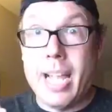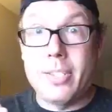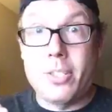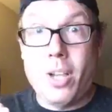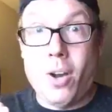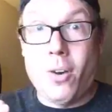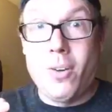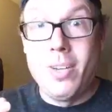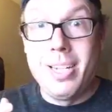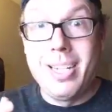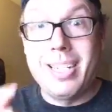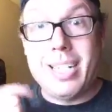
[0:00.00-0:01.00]
And so,
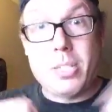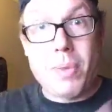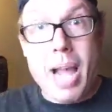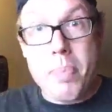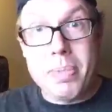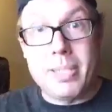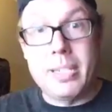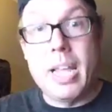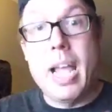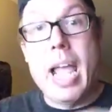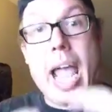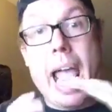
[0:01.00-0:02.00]
guess what happens?
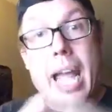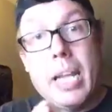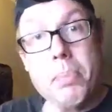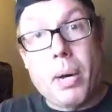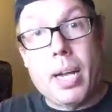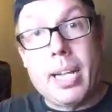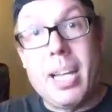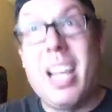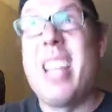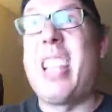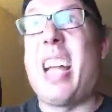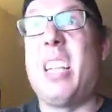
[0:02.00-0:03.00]
Anybody
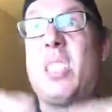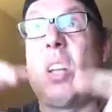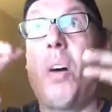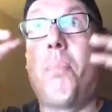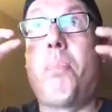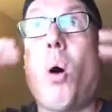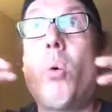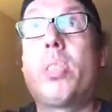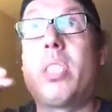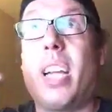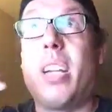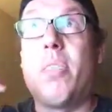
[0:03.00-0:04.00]
that is
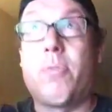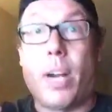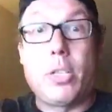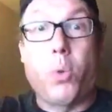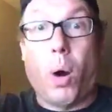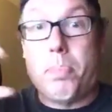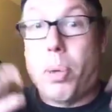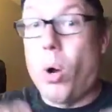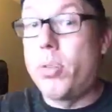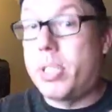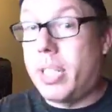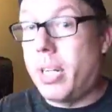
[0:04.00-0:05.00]
posting, friends who are
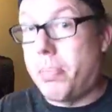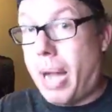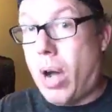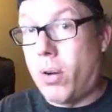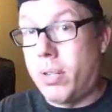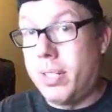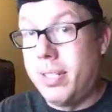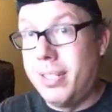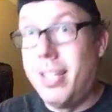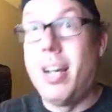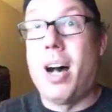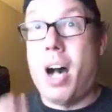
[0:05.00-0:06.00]
posting about
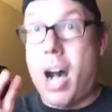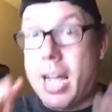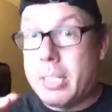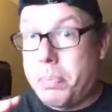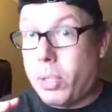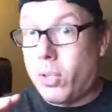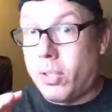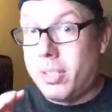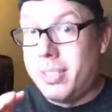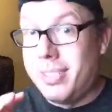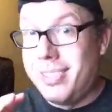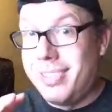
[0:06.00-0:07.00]
hospital
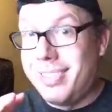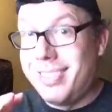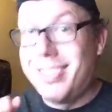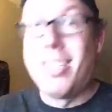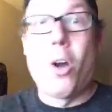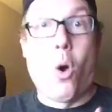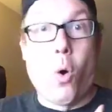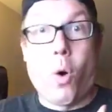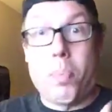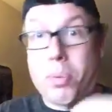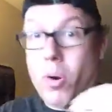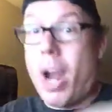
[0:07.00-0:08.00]

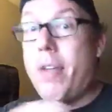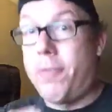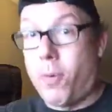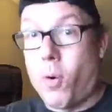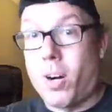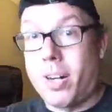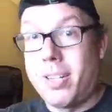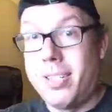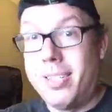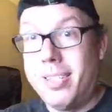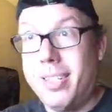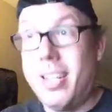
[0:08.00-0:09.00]
or pray for,
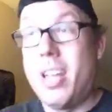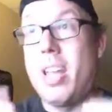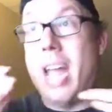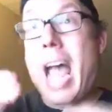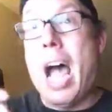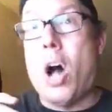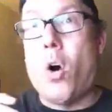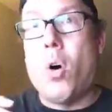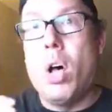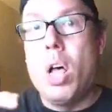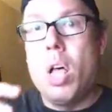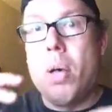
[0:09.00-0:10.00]

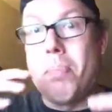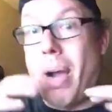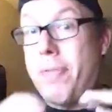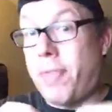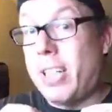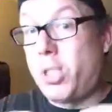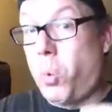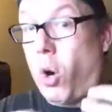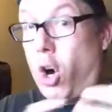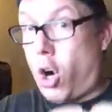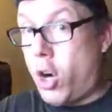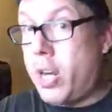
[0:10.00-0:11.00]
now, my friends who
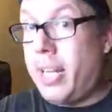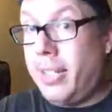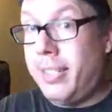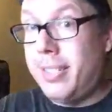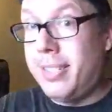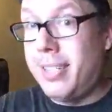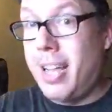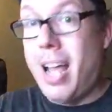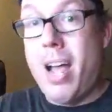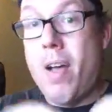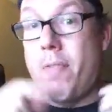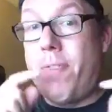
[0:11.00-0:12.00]
are hurting,
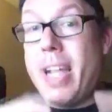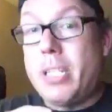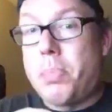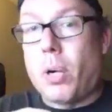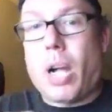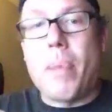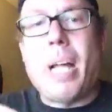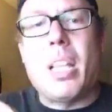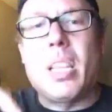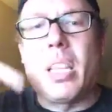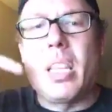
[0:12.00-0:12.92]
Facebook, I'm not